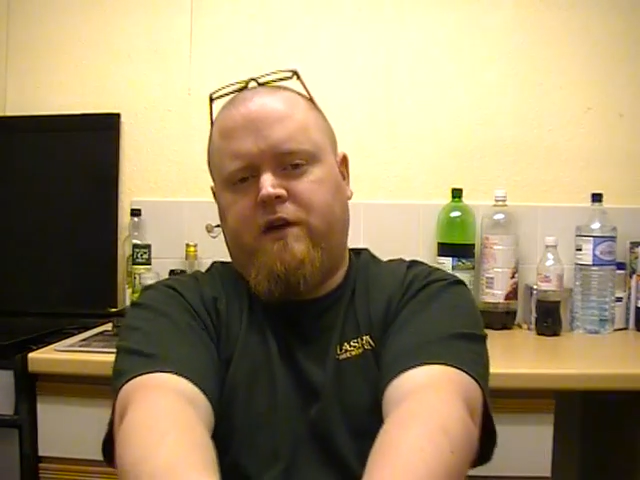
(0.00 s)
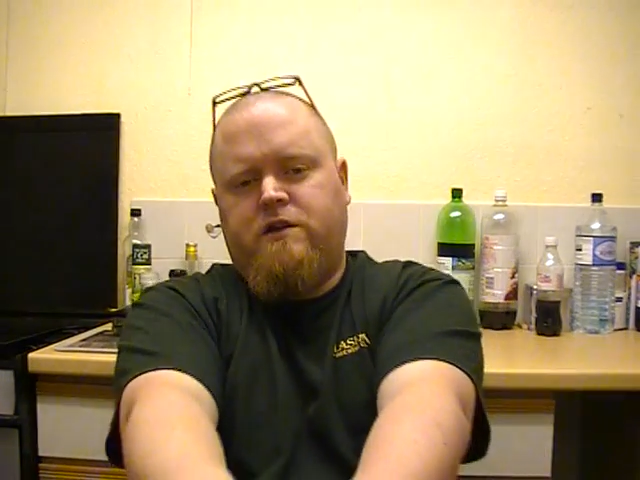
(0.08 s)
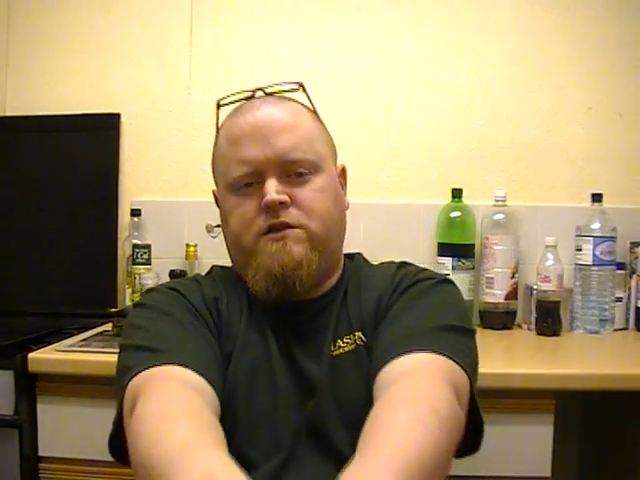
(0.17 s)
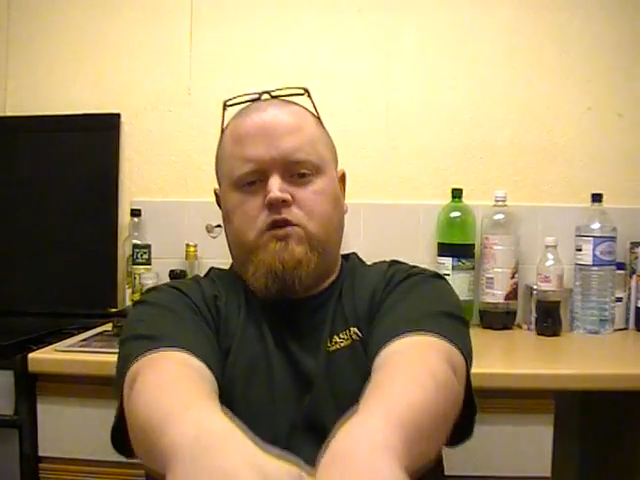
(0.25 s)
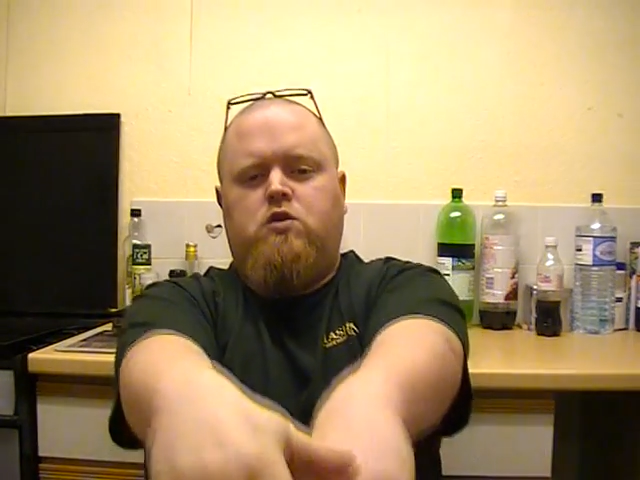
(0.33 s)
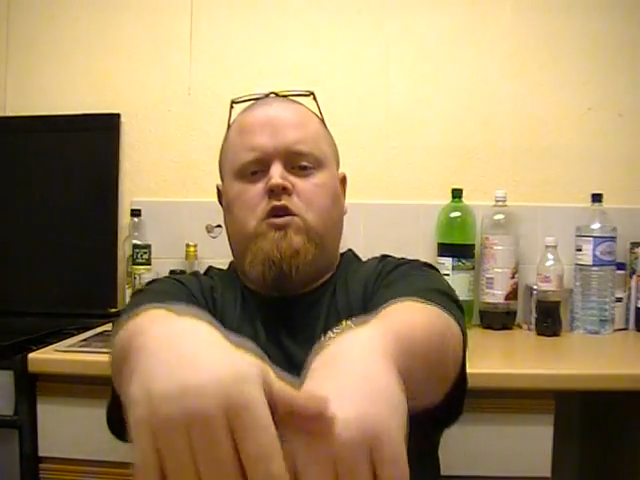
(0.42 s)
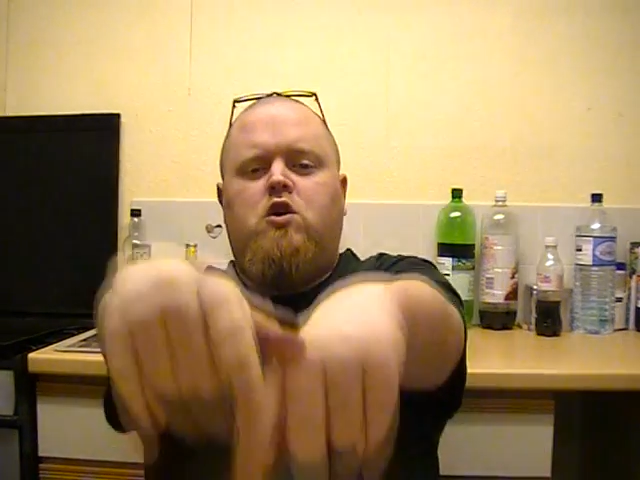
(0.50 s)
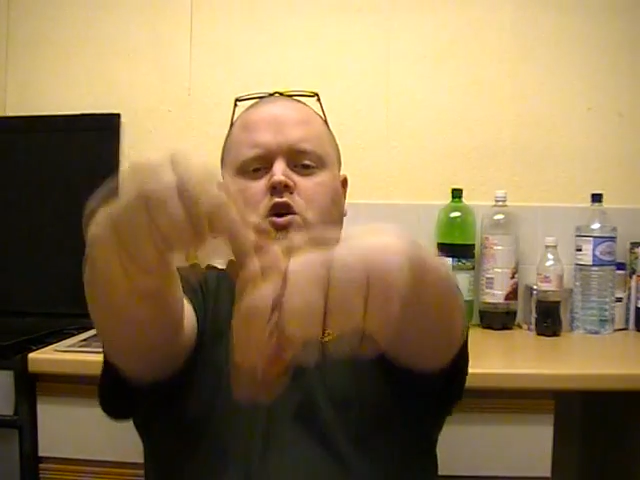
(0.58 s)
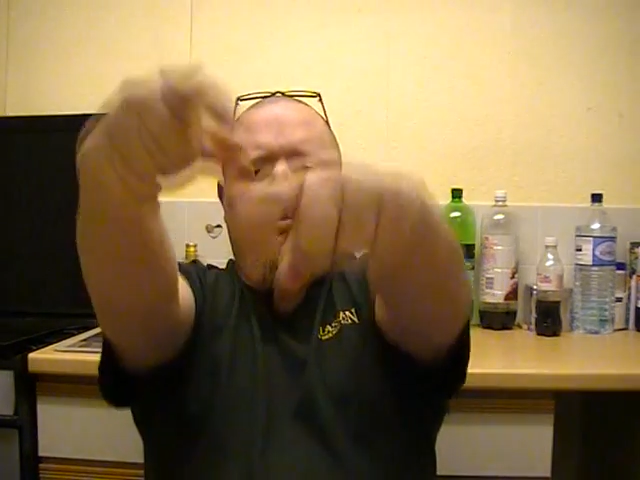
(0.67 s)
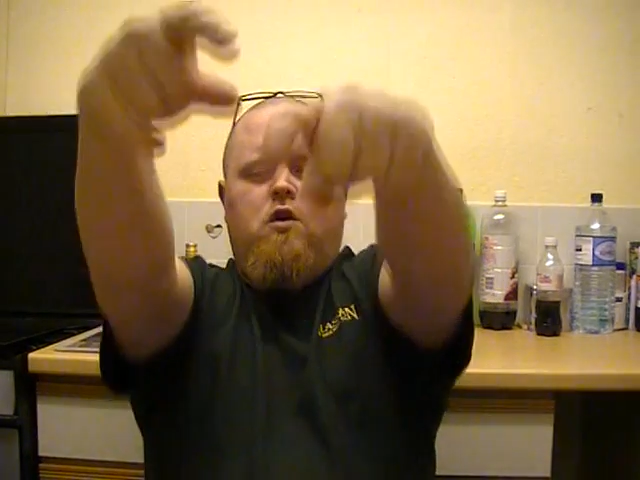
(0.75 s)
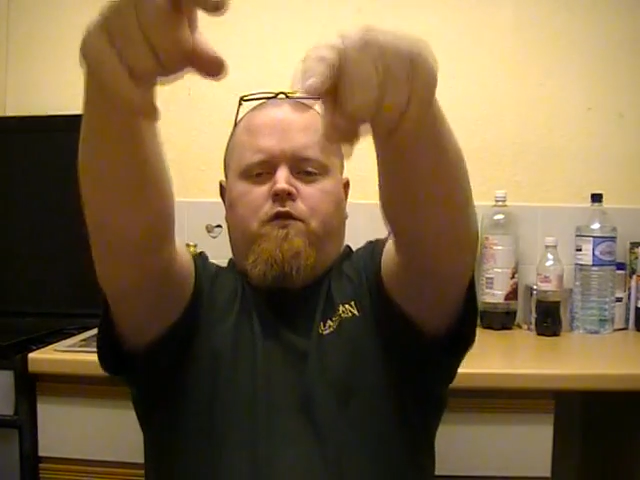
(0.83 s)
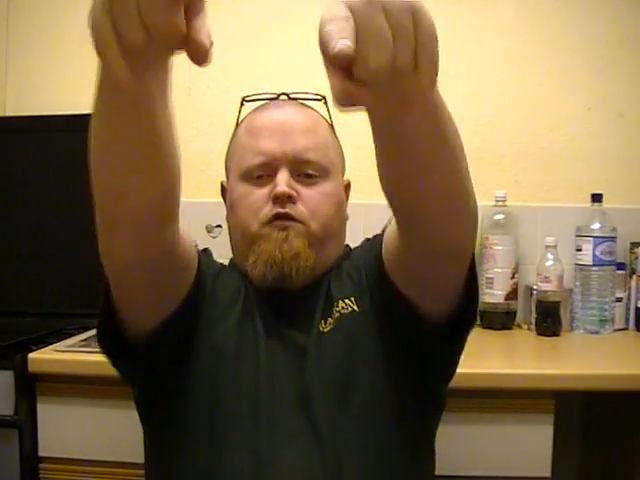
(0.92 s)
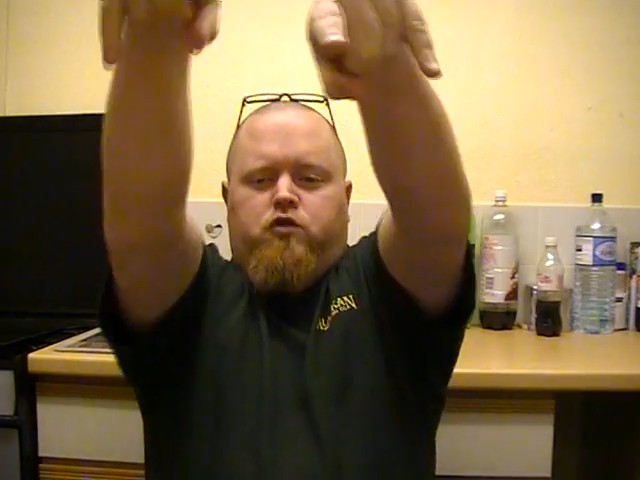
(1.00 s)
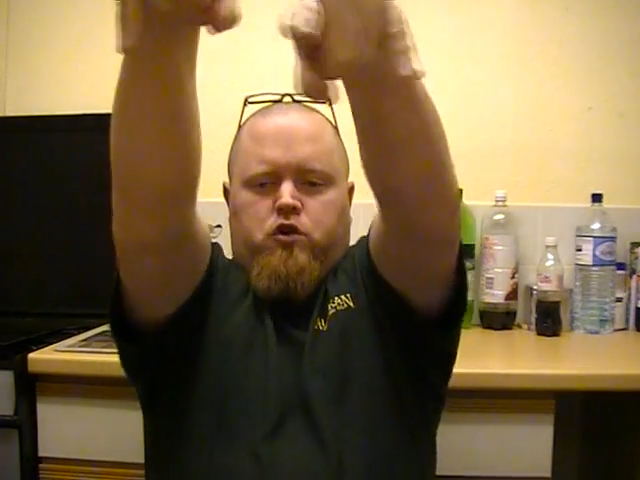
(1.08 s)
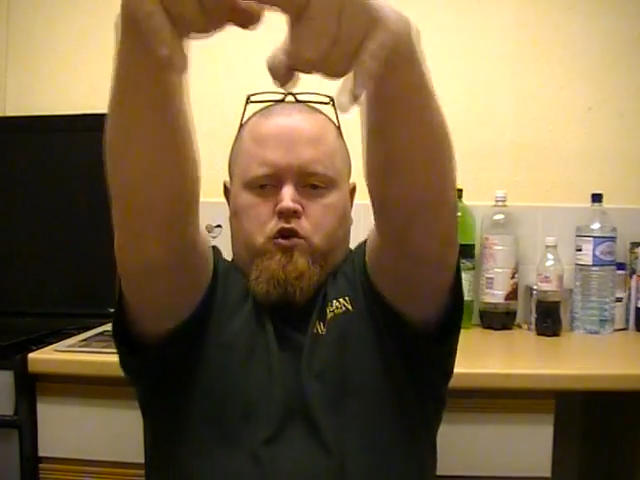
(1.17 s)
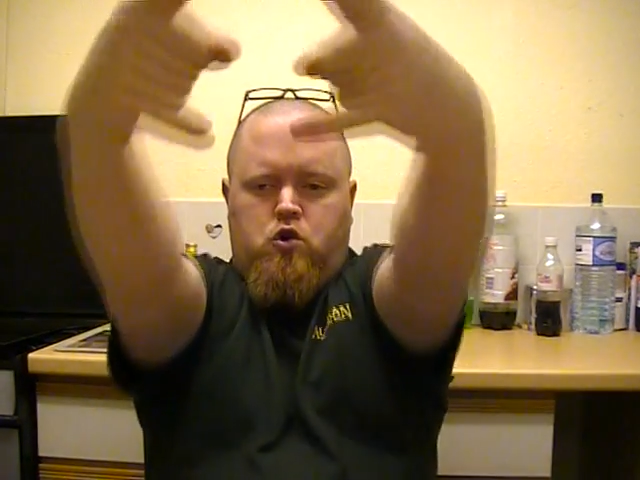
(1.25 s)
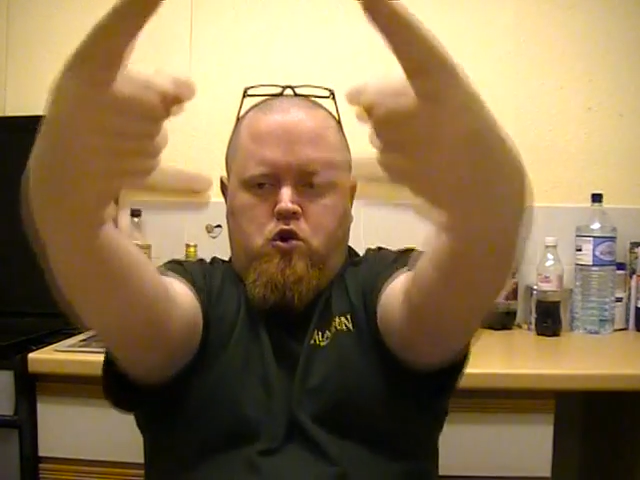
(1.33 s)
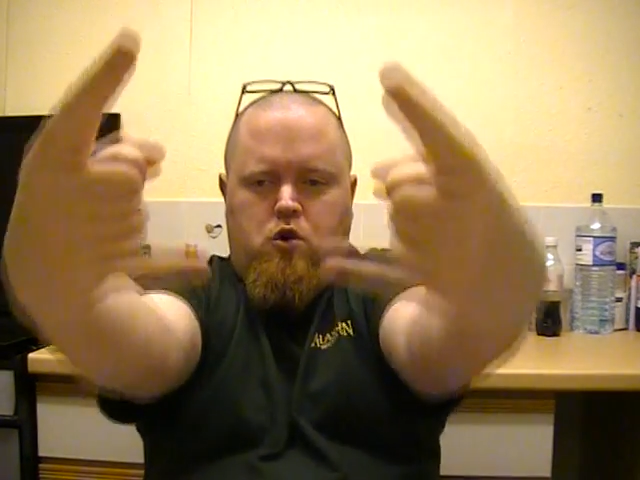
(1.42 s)
again soon for
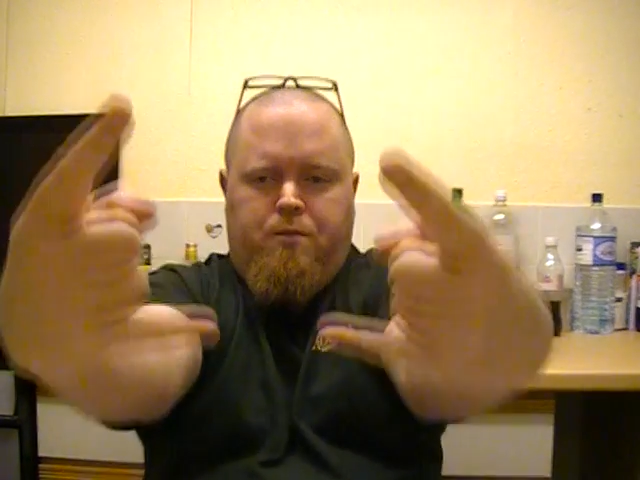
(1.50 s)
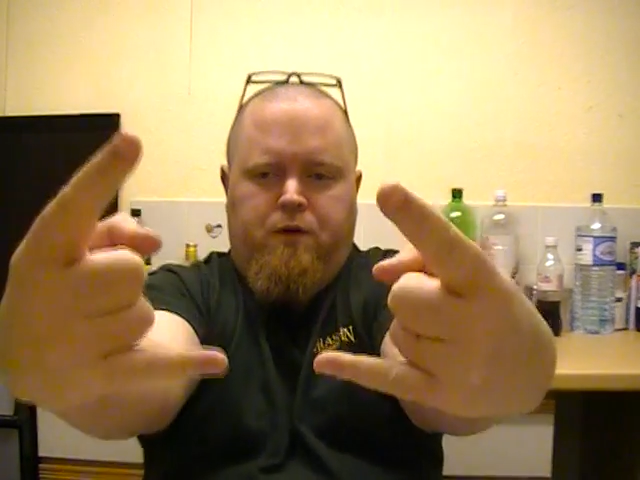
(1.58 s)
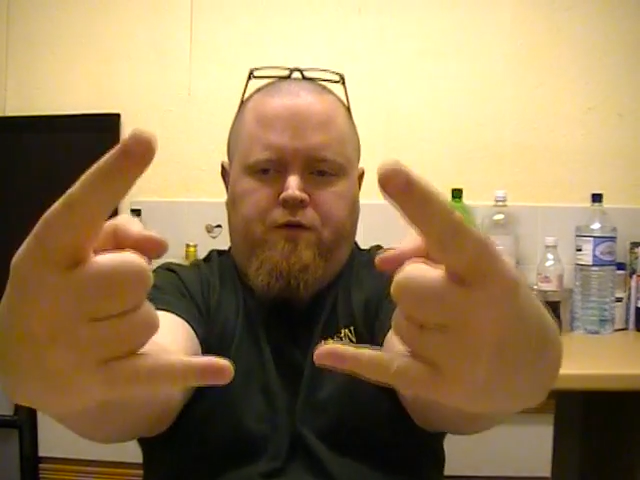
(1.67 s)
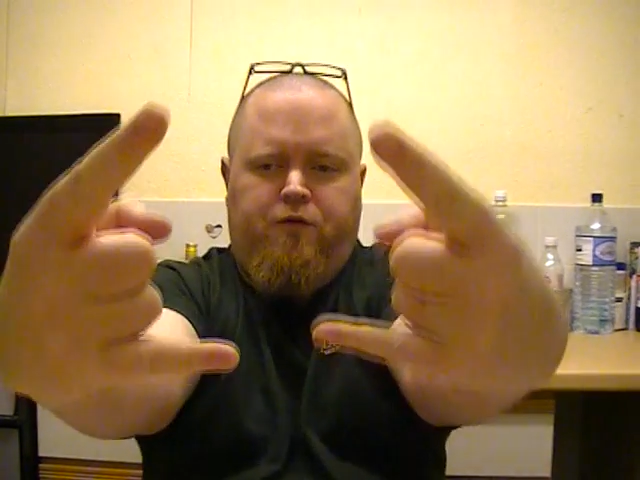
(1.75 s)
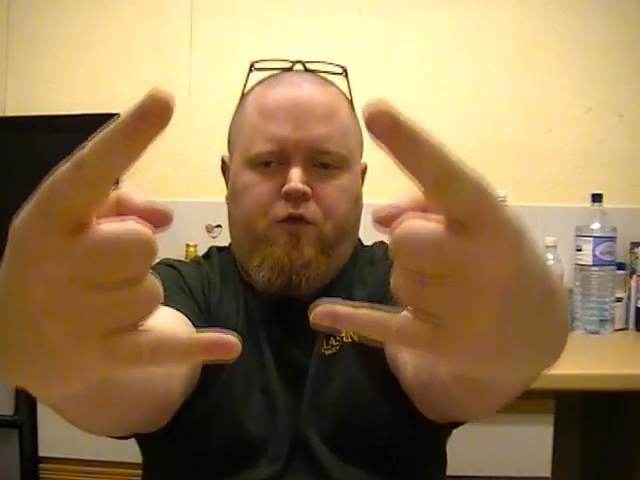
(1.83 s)
an Urban